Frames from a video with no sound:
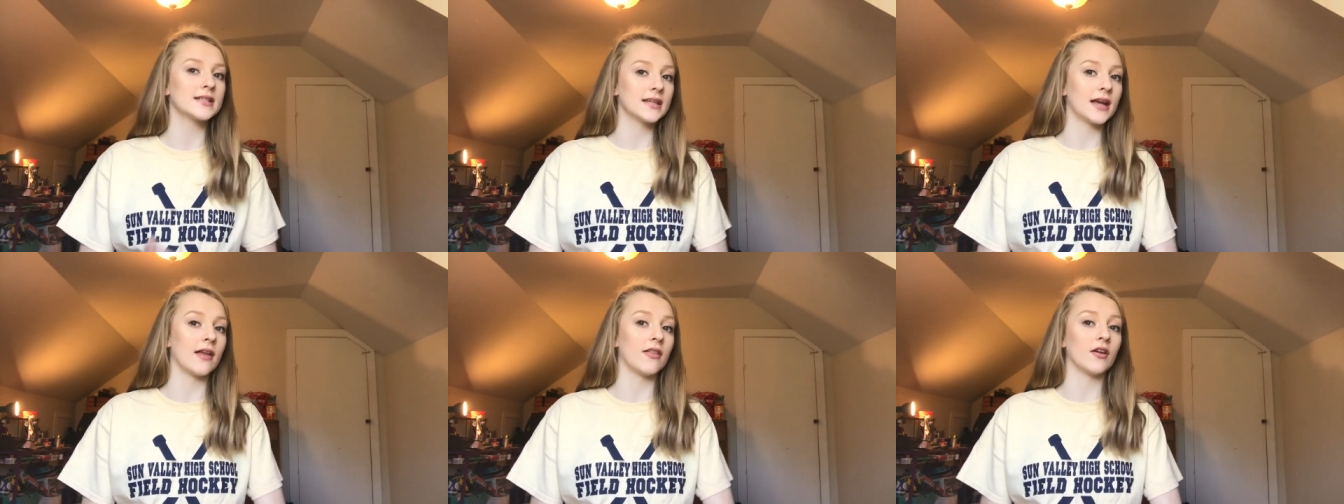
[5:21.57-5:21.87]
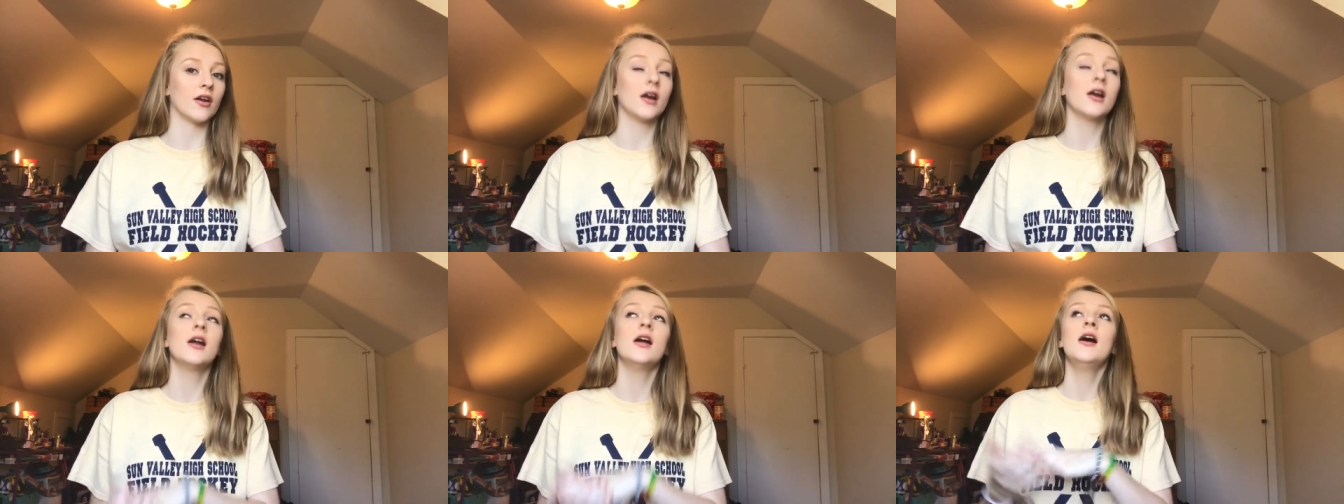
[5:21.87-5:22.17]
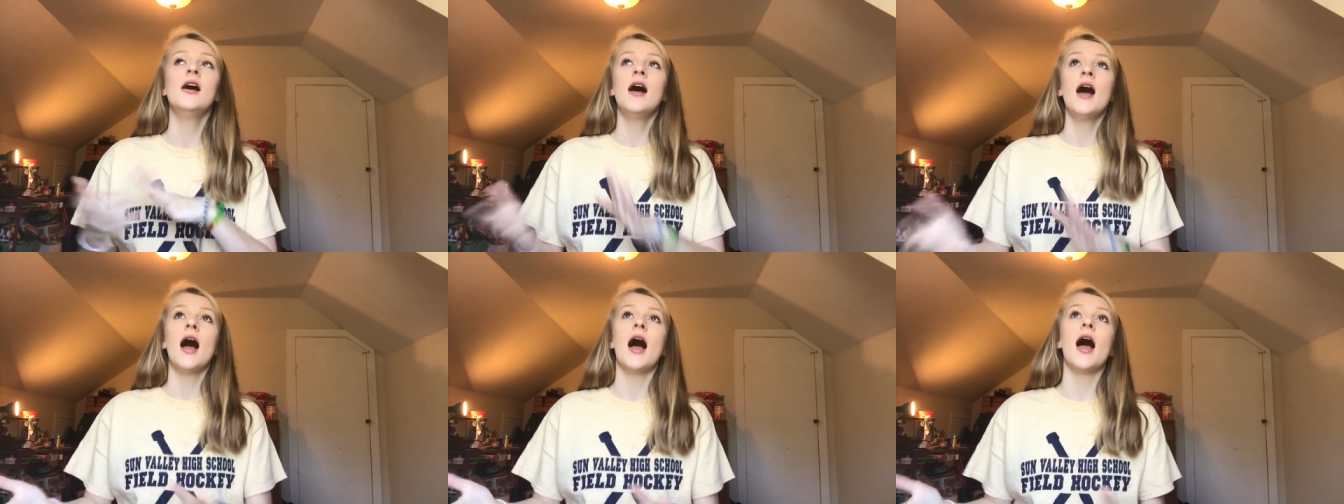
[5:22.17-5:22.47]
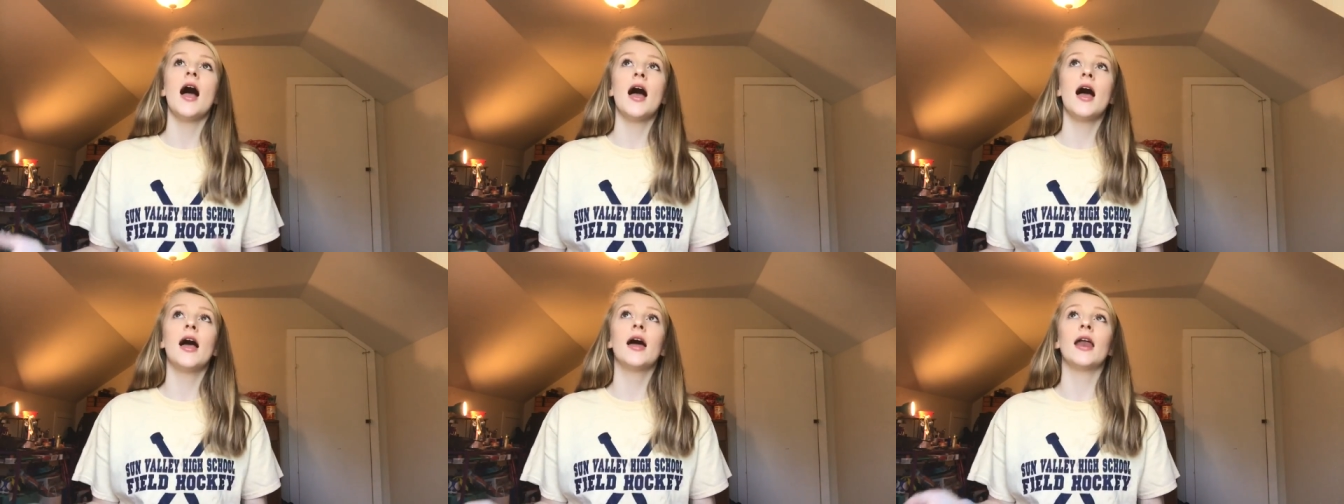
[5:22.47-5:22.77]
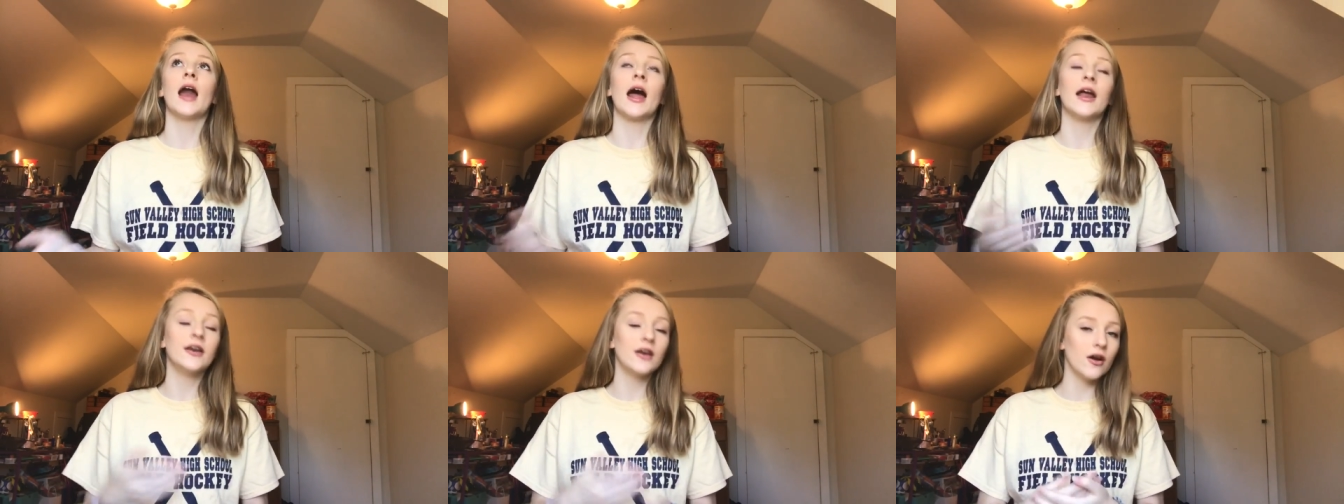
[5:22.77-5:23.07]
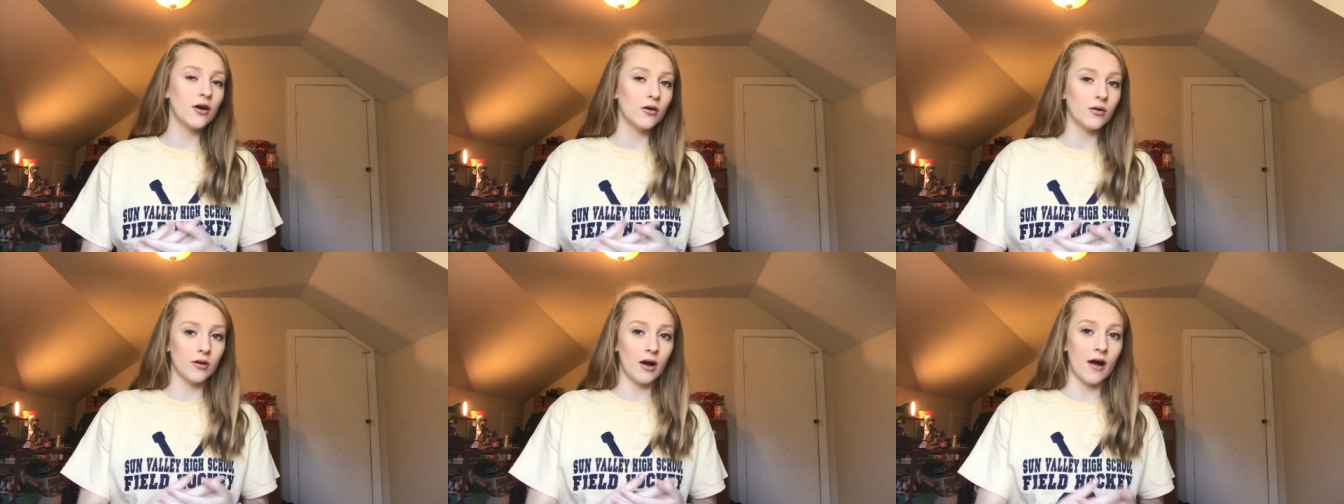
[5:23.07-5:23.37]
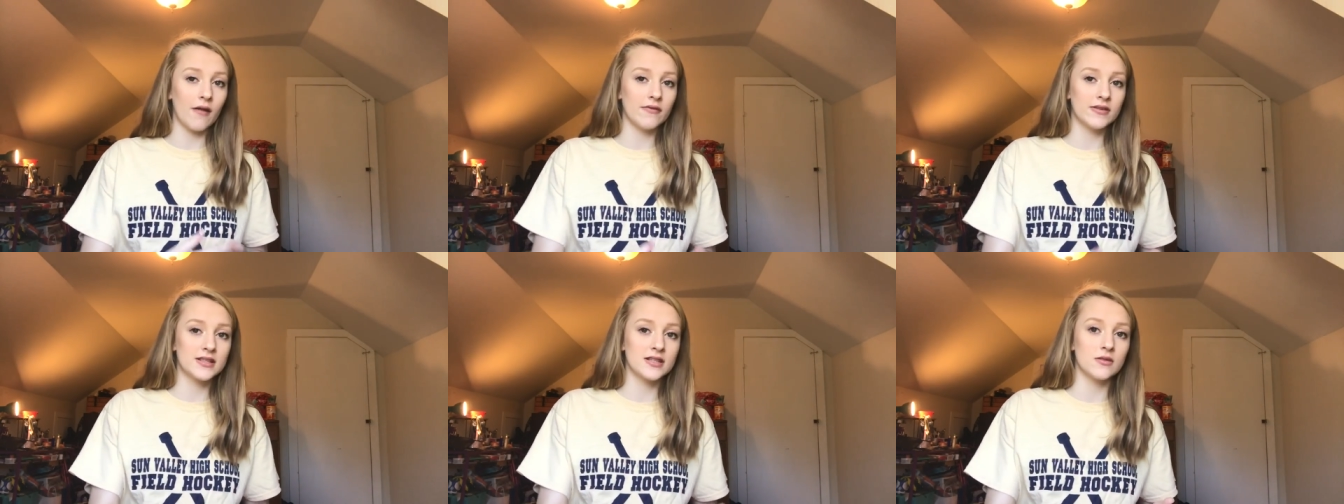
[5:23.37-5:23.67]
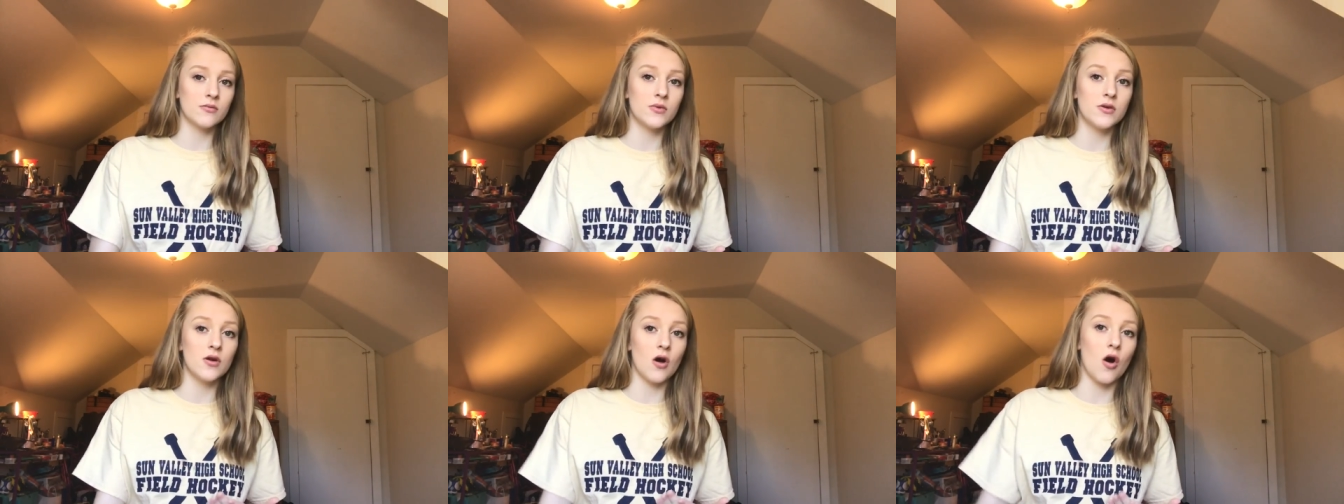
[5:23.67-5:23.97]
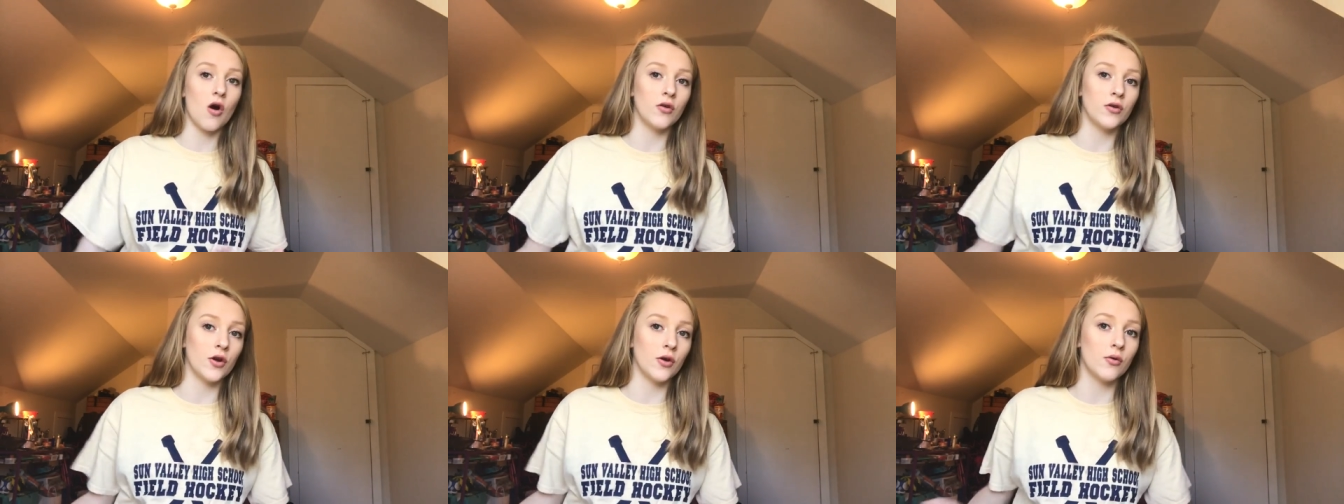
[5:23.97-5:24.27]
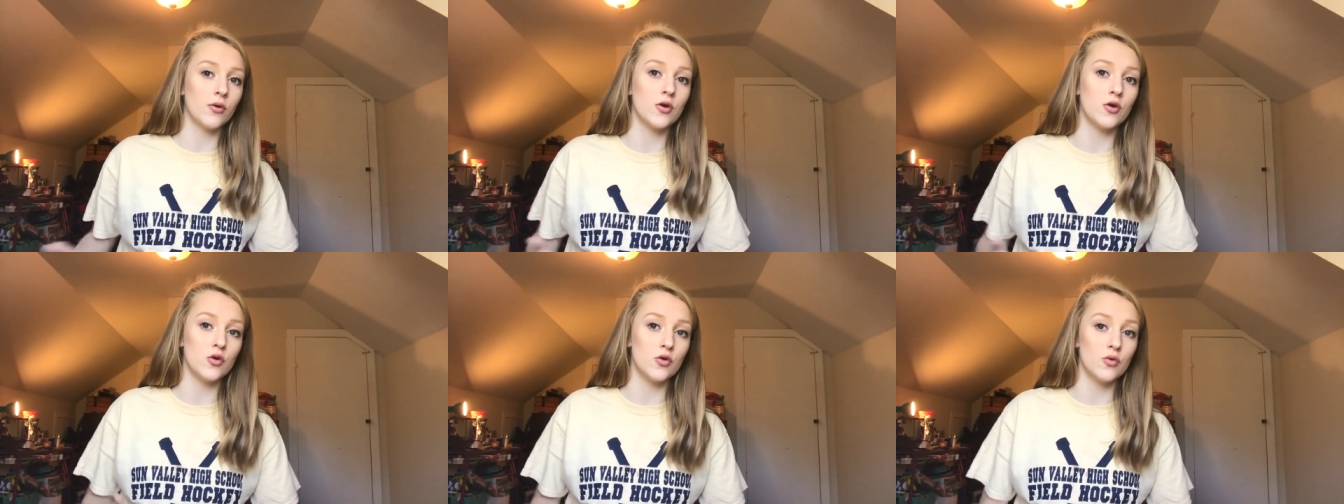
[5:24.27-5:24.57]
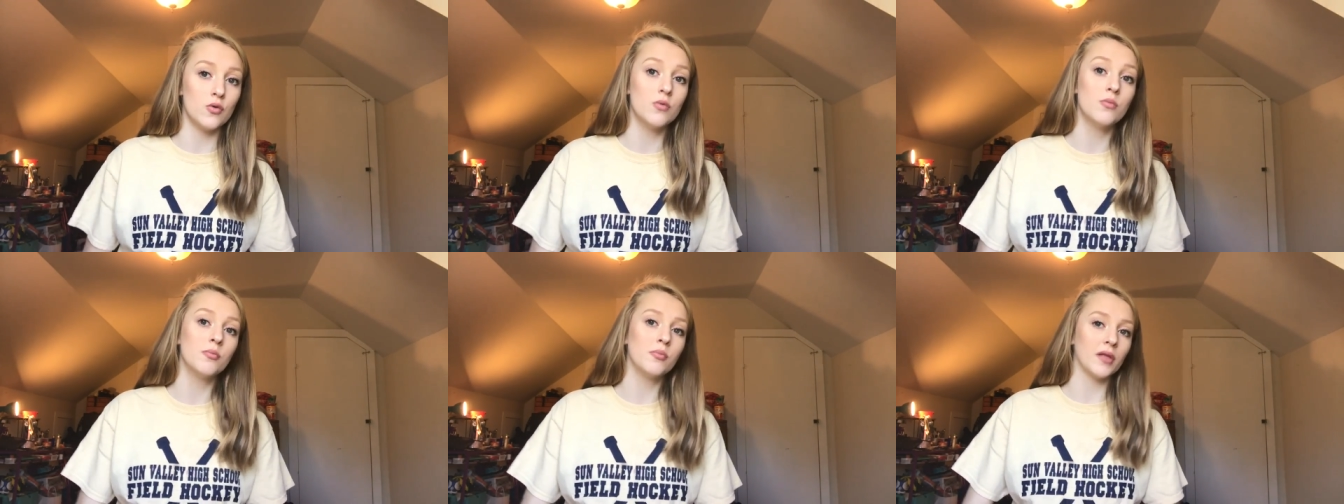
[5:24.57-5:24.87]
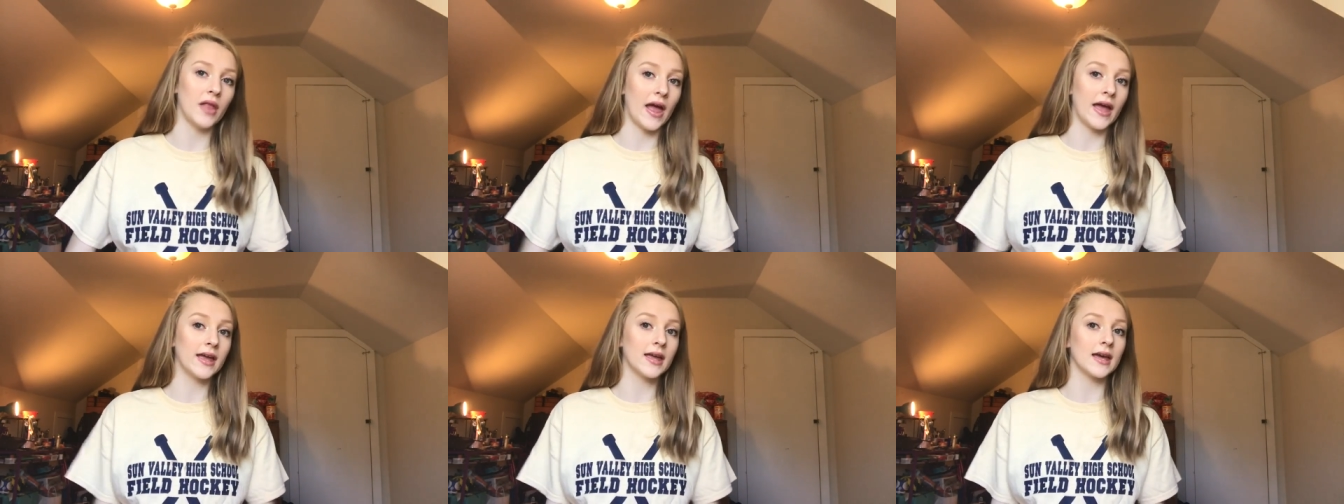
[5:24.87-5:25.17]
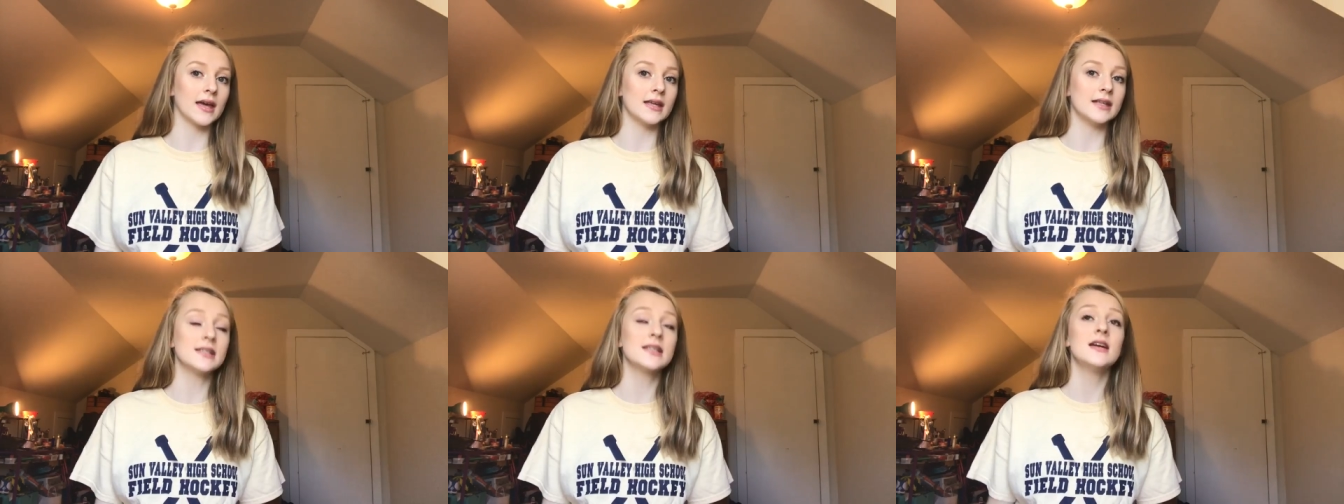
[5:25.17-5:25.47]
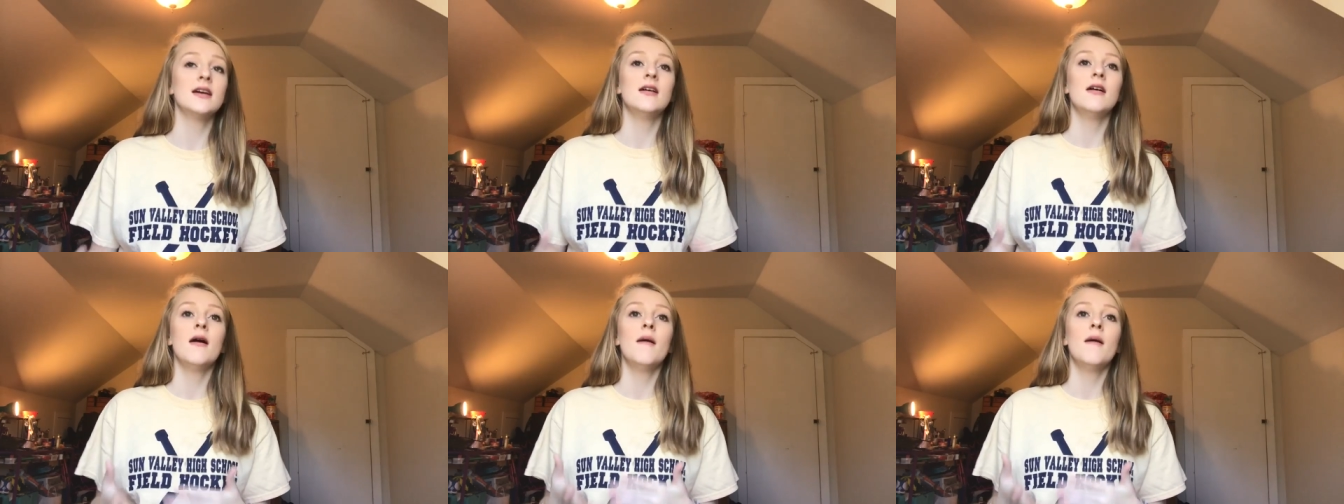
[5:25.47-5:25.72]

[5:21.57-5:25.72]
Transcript: together and I know obviously we all know who Blank is